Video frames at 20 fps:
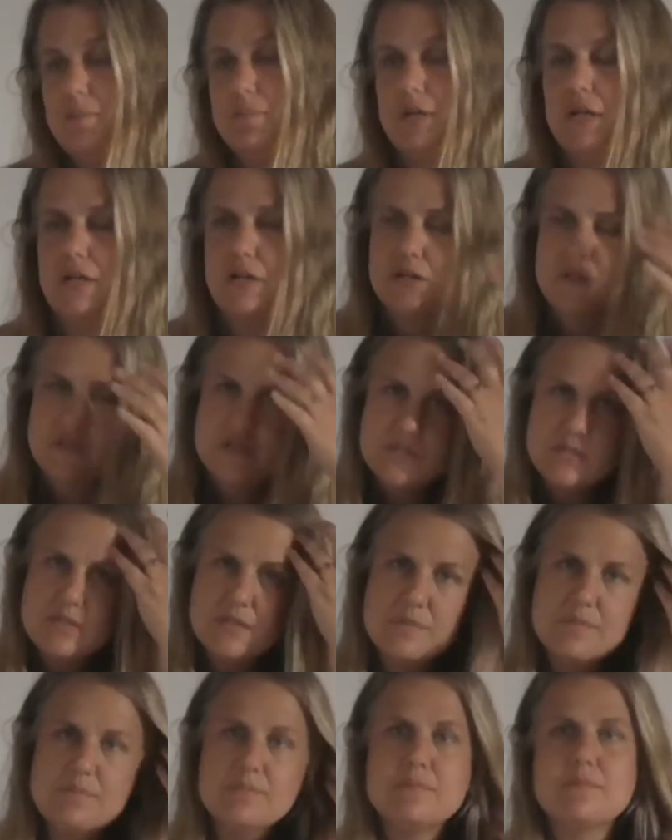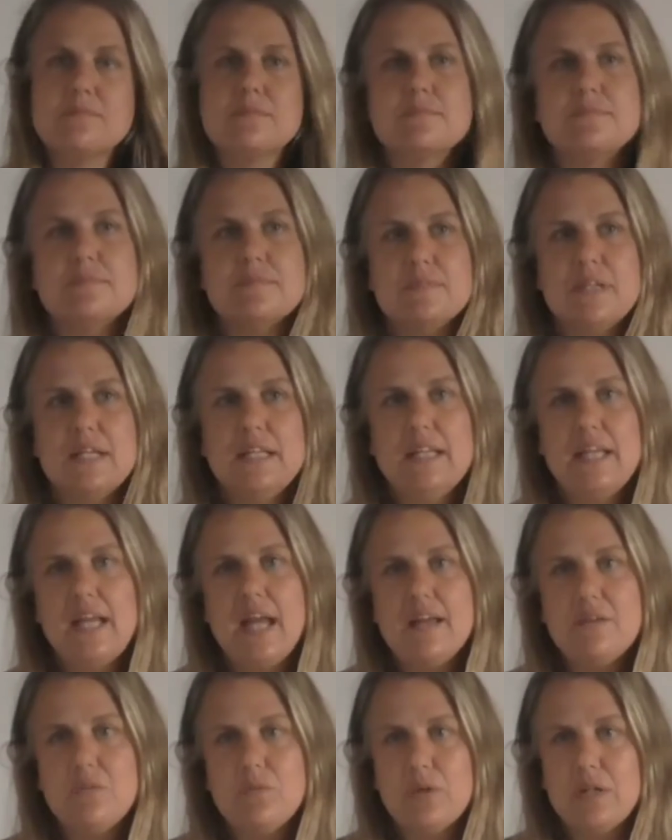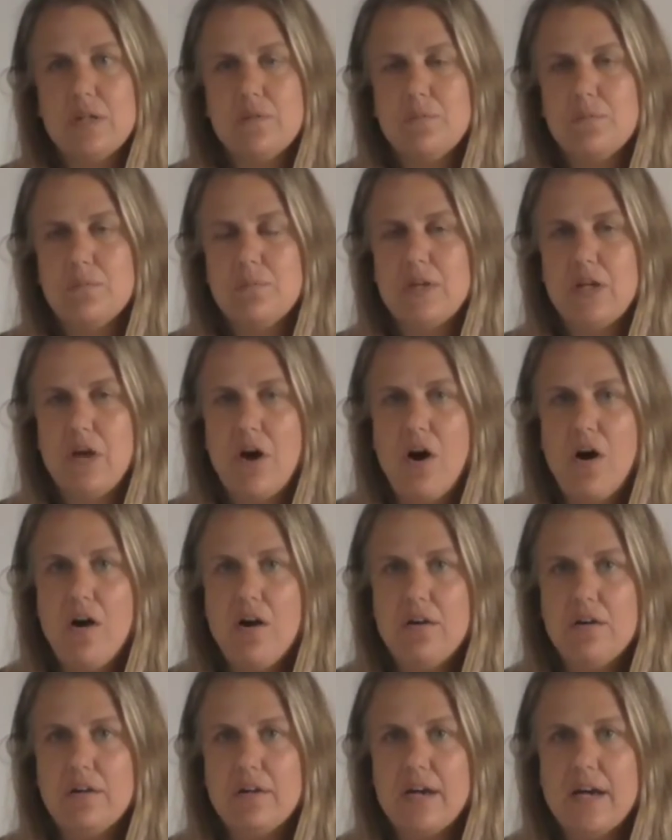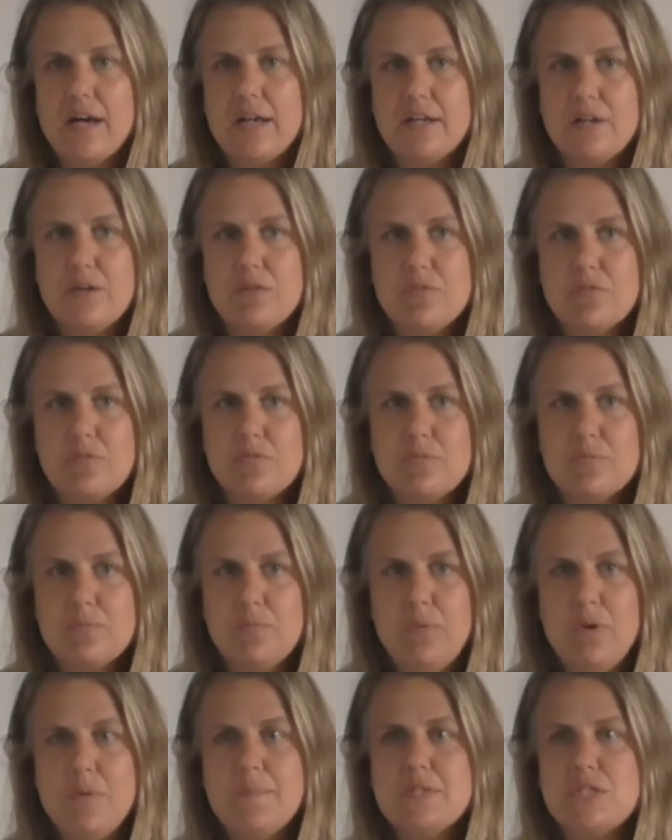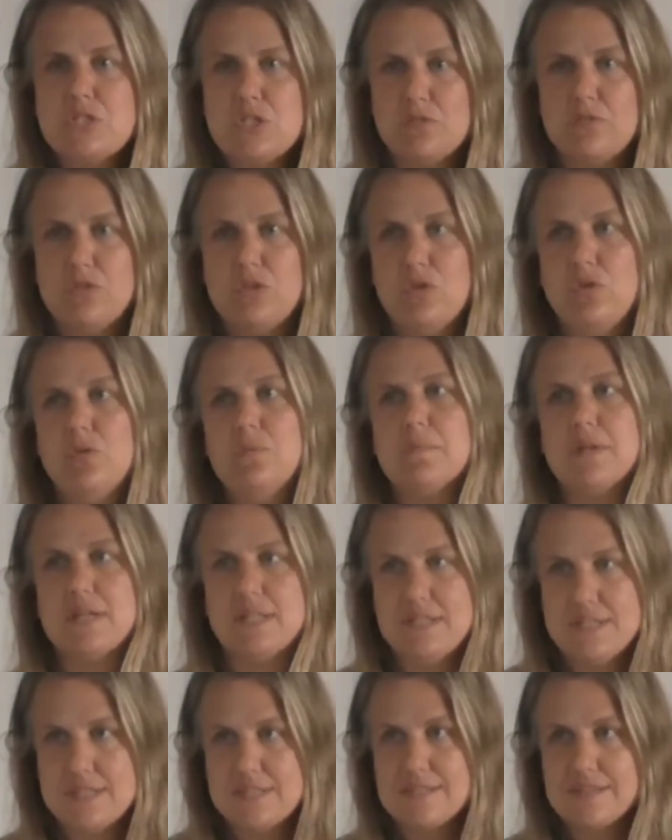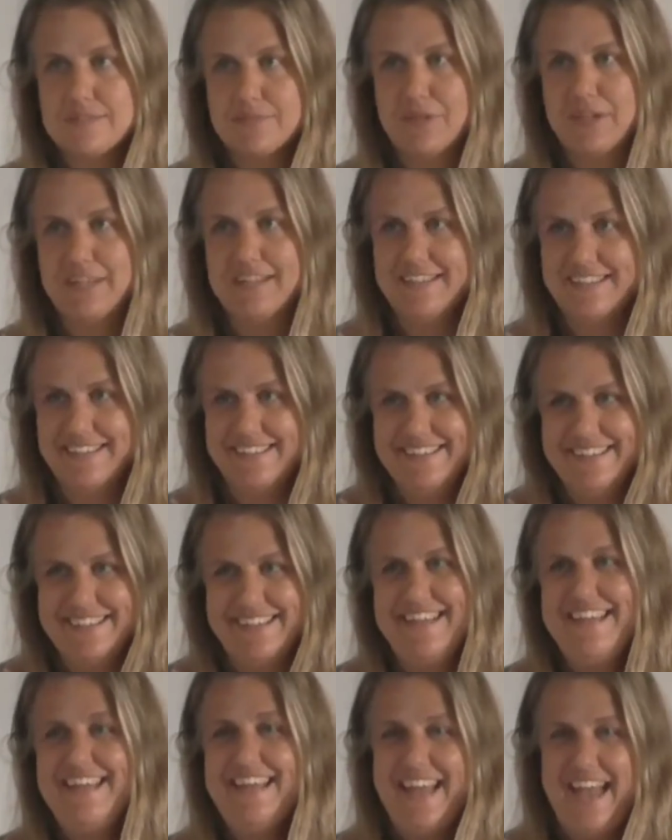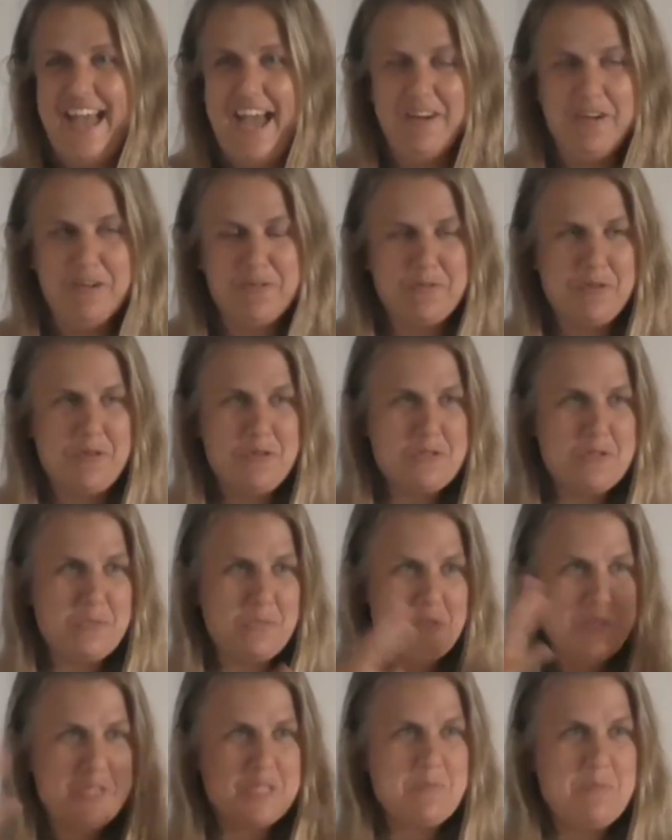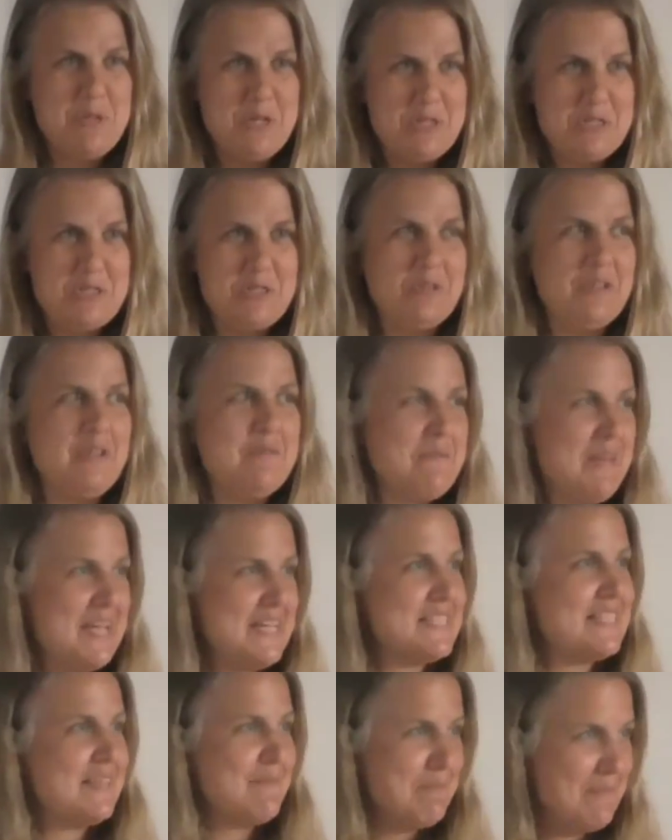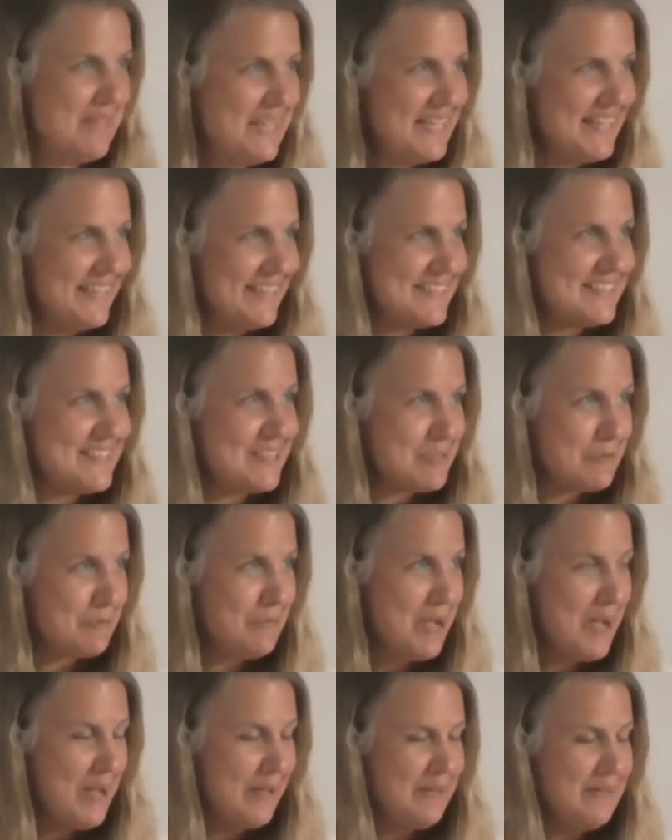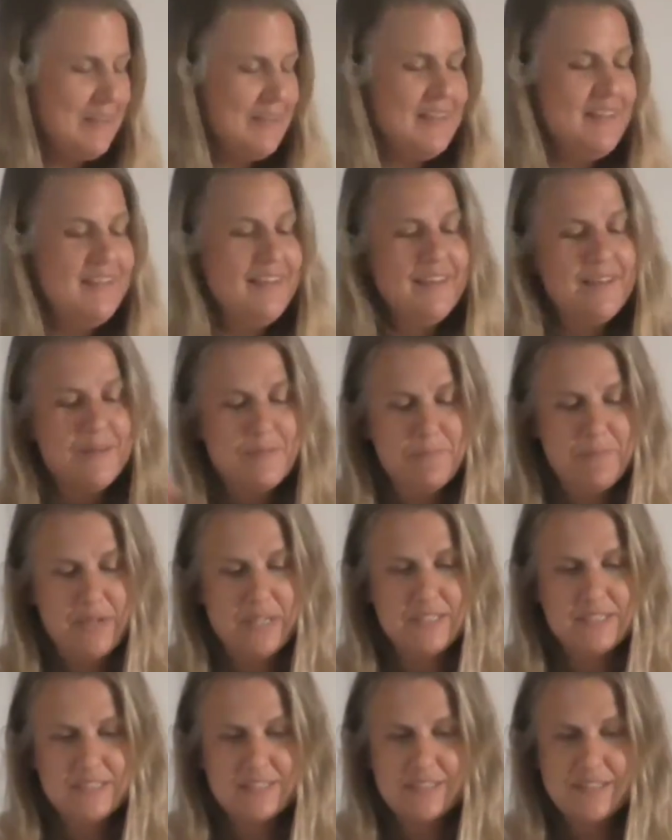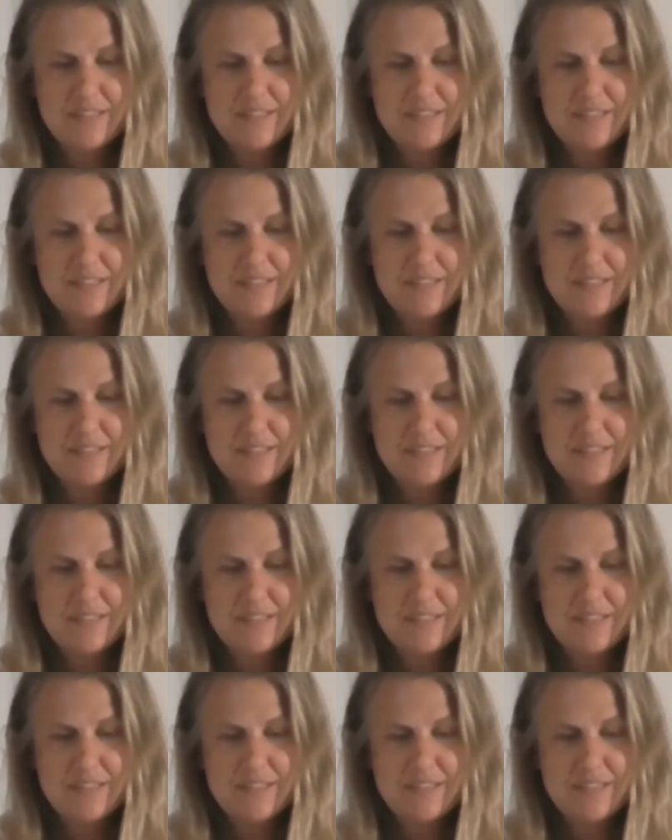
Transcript: Because in the end, we are kind of primitive humans, and of course we're spiritual amazing beings as well, but